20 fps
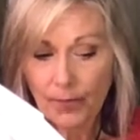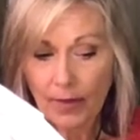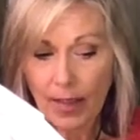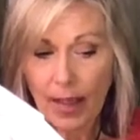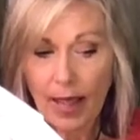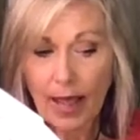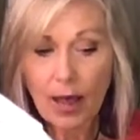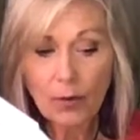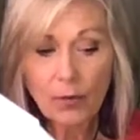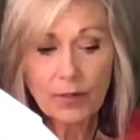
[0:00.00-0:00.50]

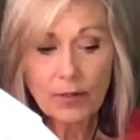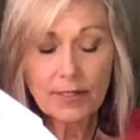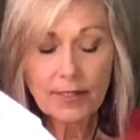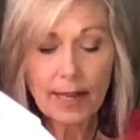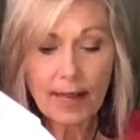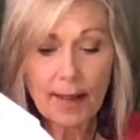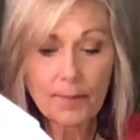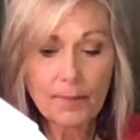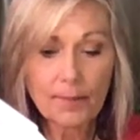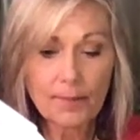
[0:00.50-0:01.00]
how is
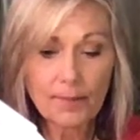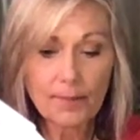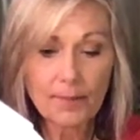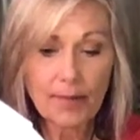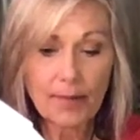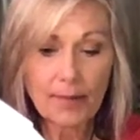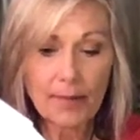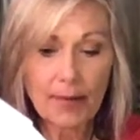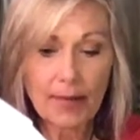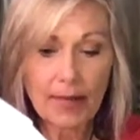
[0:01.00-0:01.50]
that
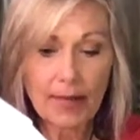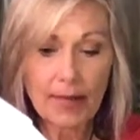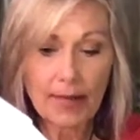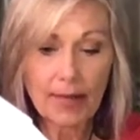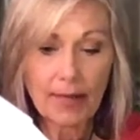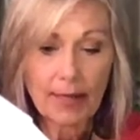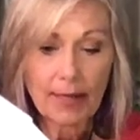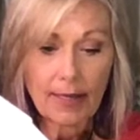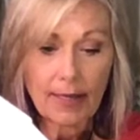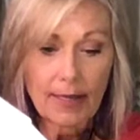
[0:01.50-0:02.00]

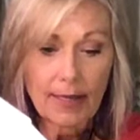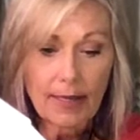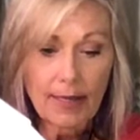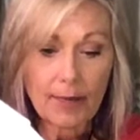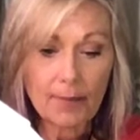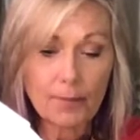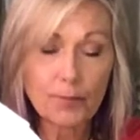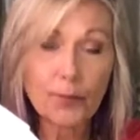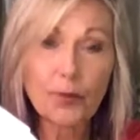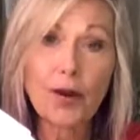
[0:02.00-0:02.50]

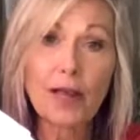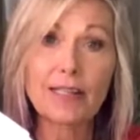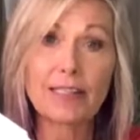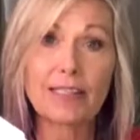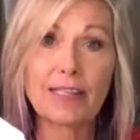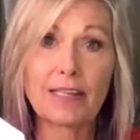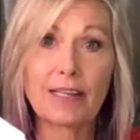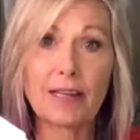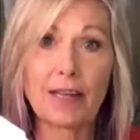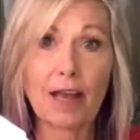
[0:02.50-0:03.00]

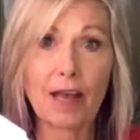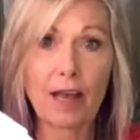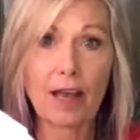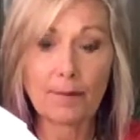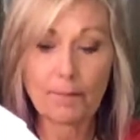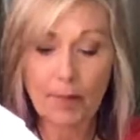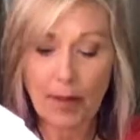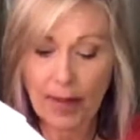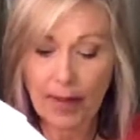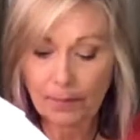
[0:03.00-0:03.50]
impressing
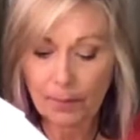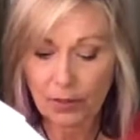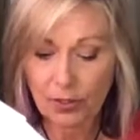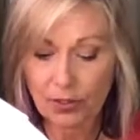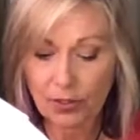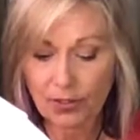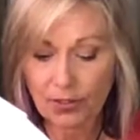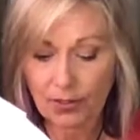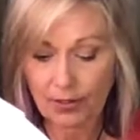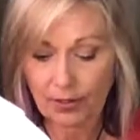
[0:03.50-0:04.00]
on my
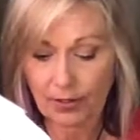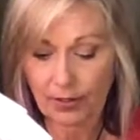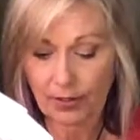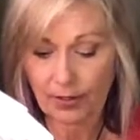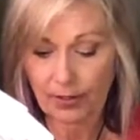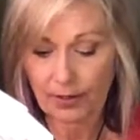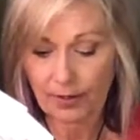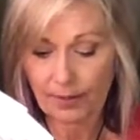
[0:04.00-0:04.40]
personhood?